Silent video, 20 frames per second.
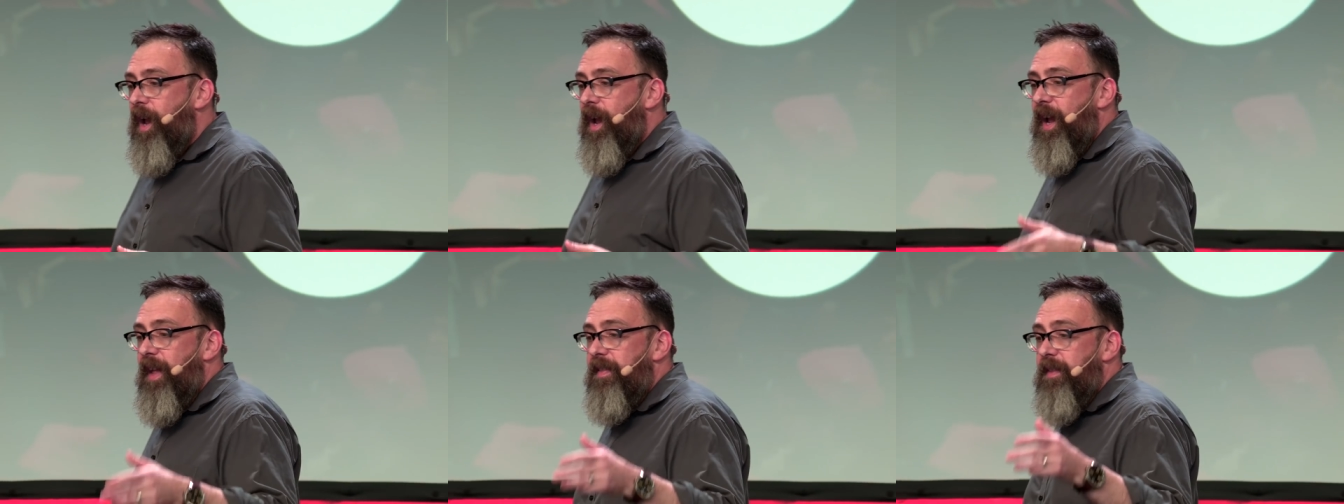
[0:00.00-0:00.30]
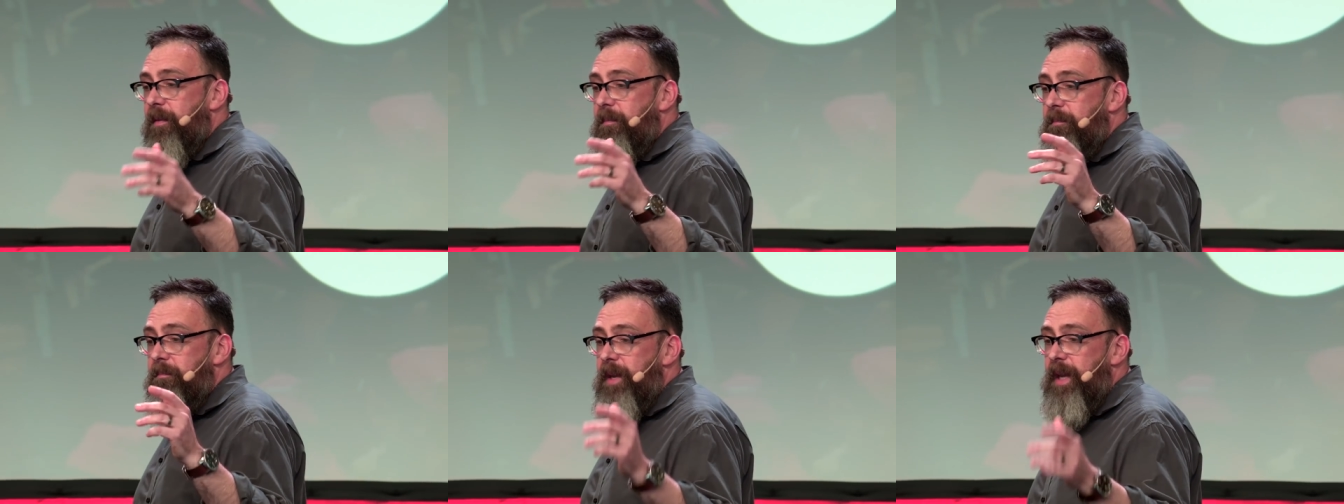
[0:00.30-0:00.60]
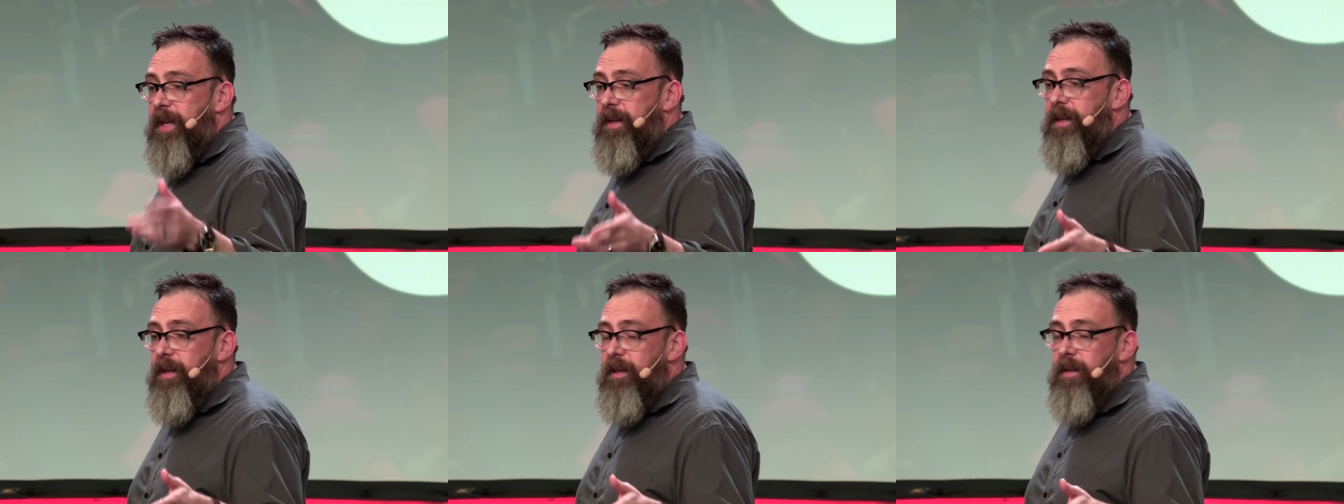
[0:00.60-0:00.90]
And the
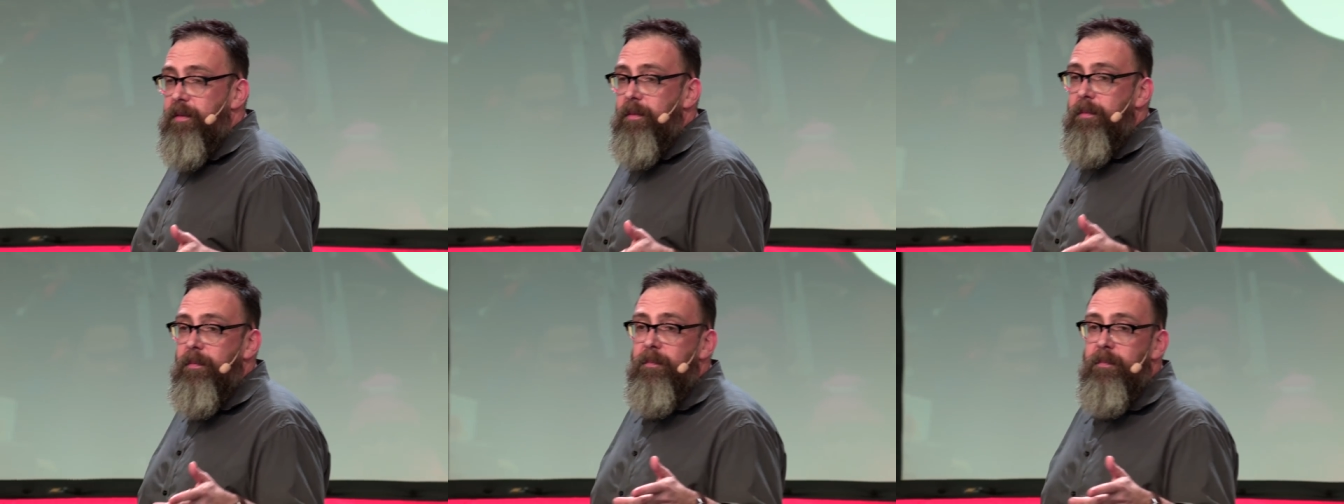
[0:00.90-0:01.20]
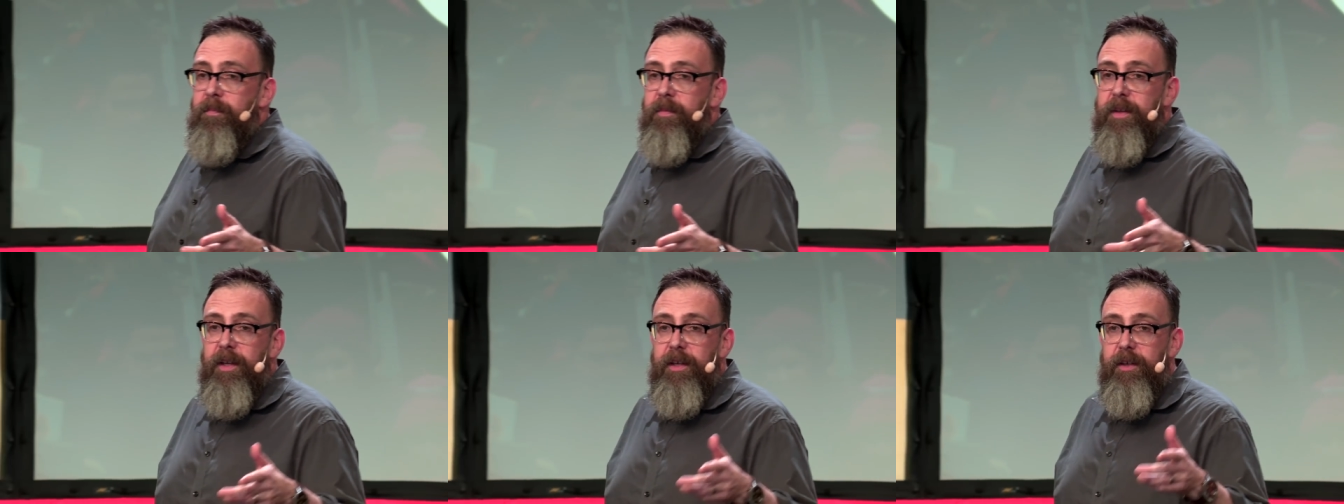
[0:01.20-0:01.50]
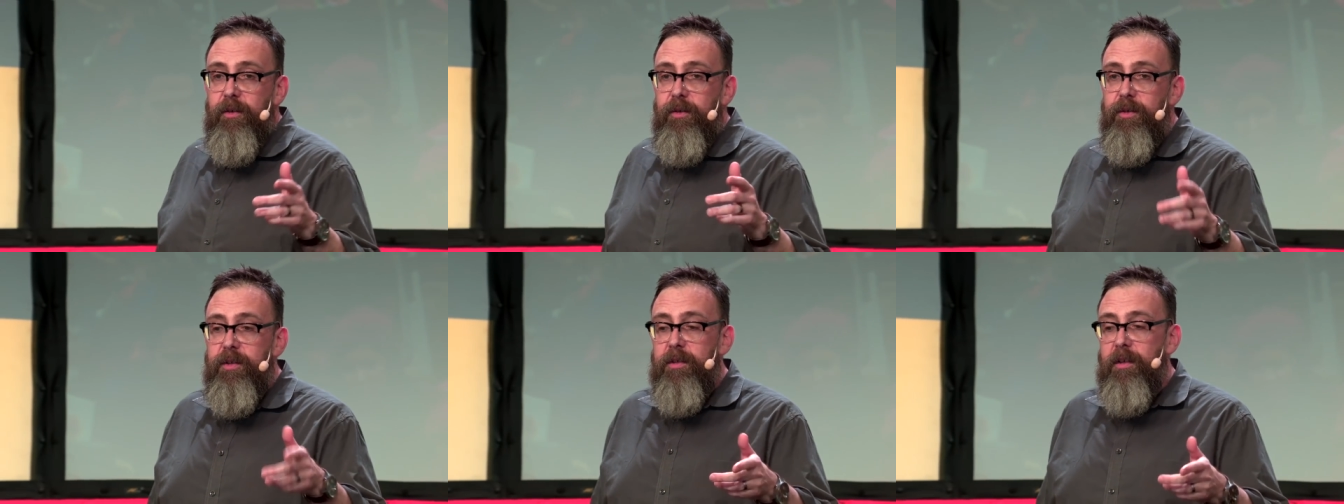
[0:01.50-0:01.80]
minute that
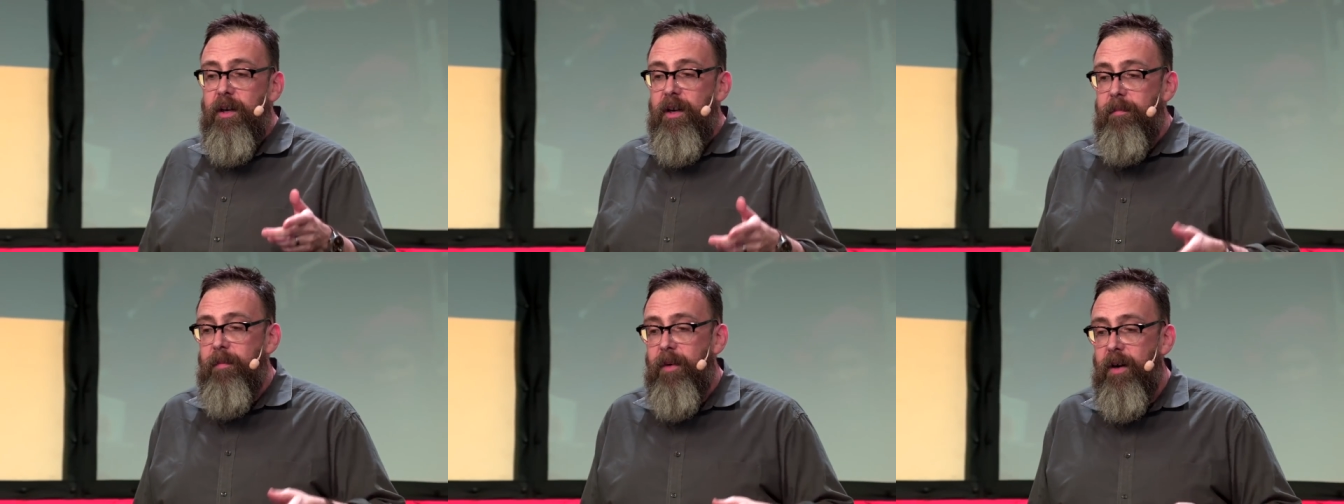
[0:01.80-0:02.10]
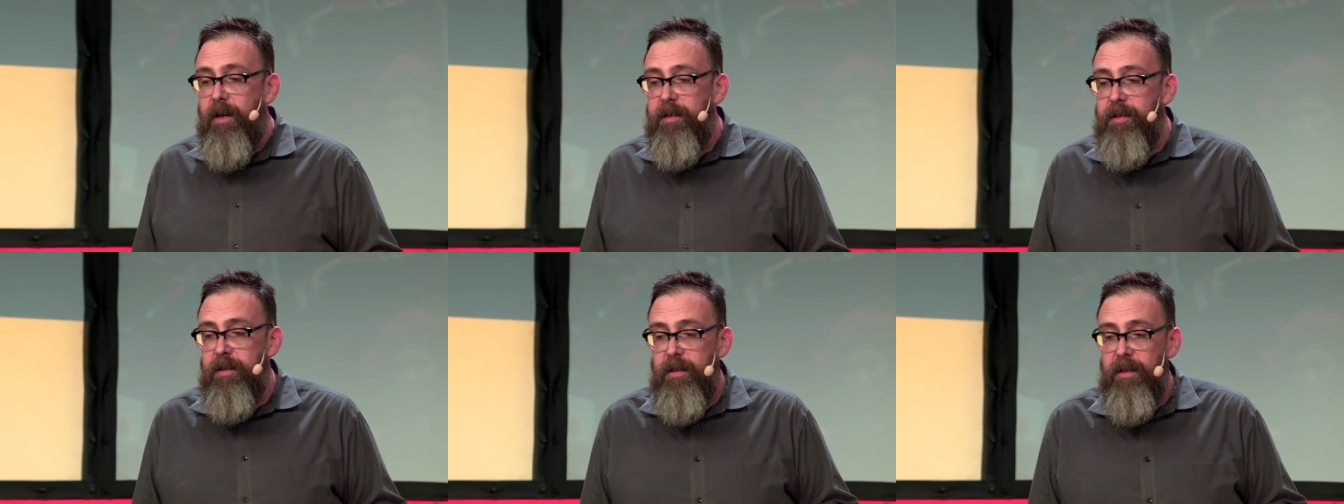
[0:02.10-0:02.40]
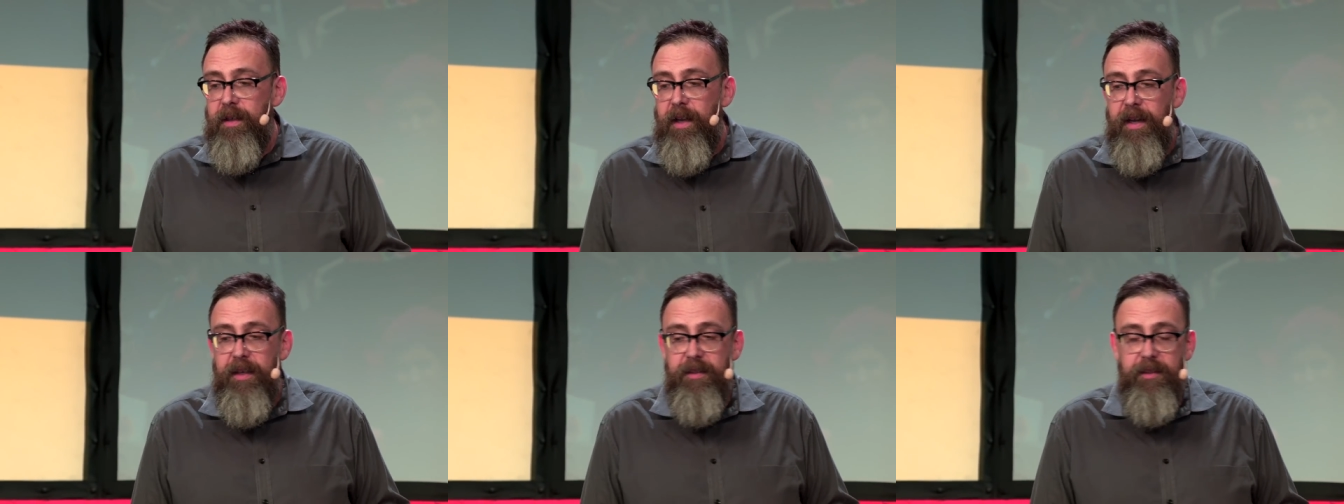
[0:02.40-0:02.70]
you start
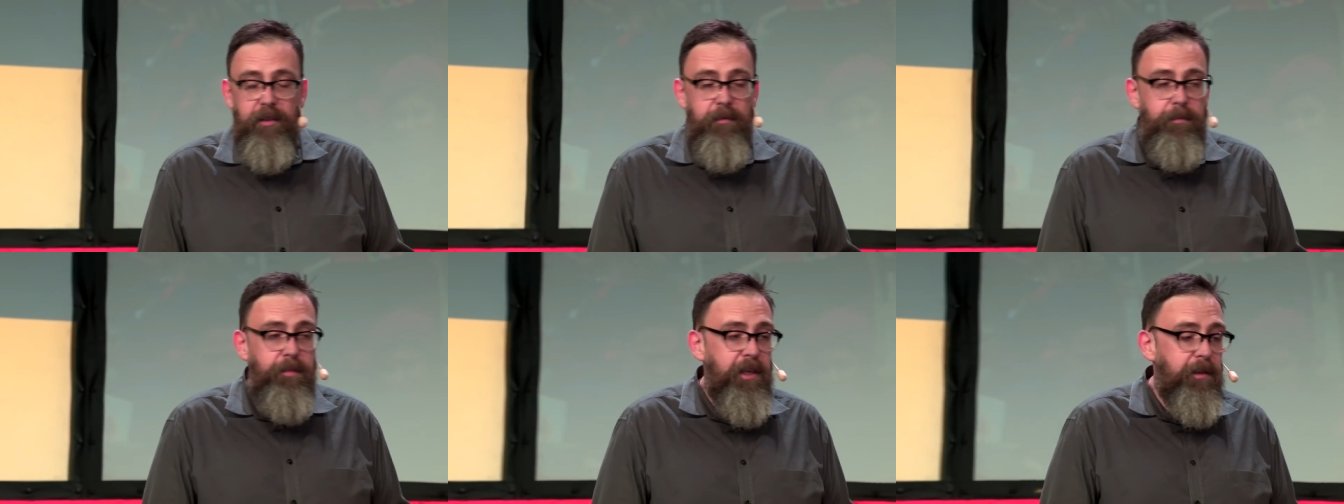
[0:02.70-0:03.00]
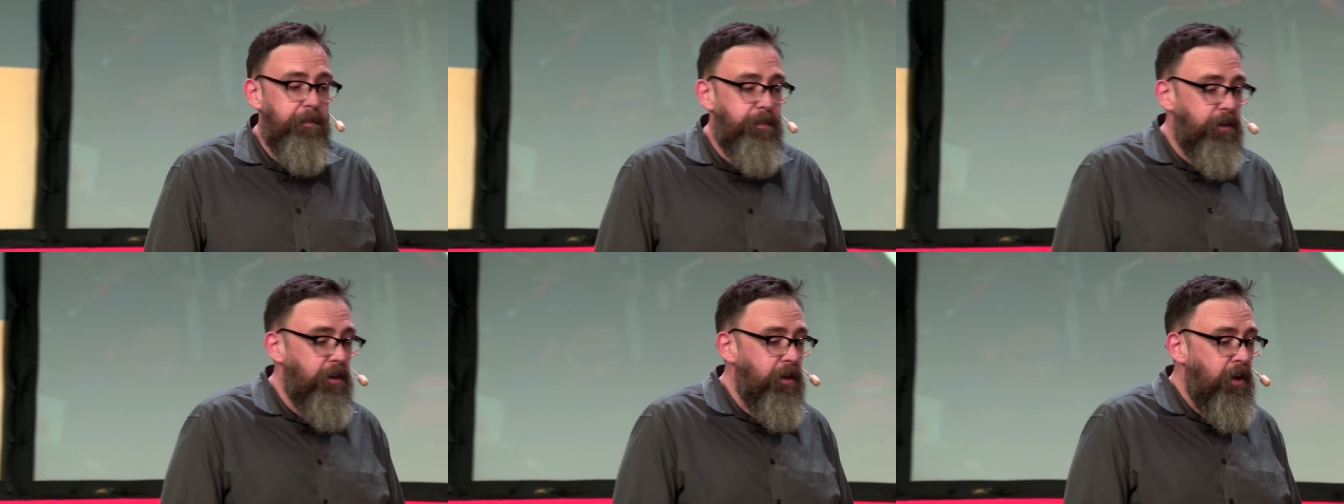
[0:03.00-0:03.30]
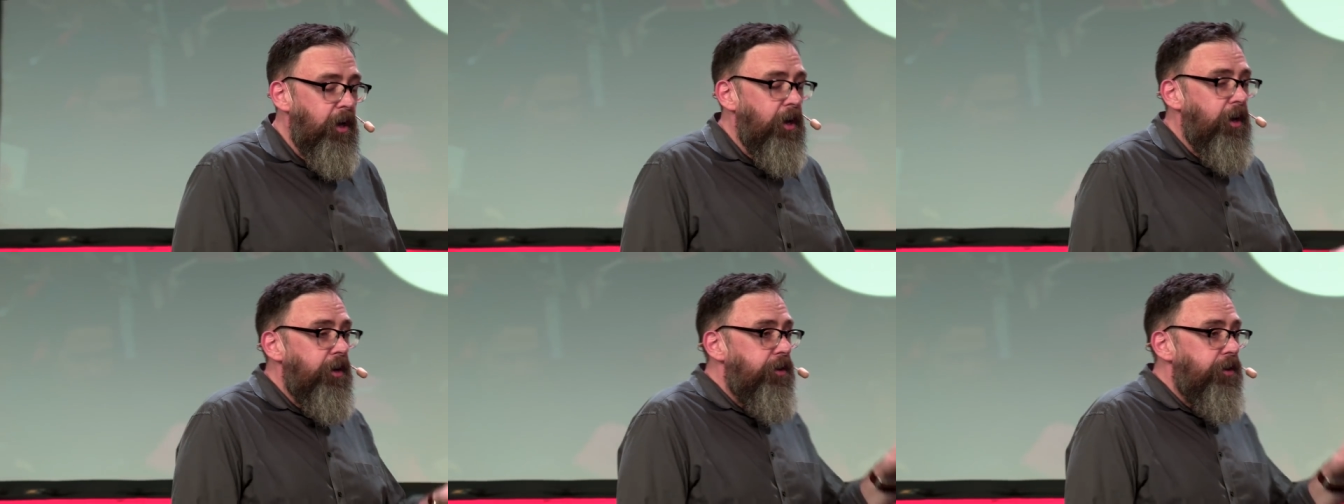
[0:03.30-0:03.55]
marginalizing people,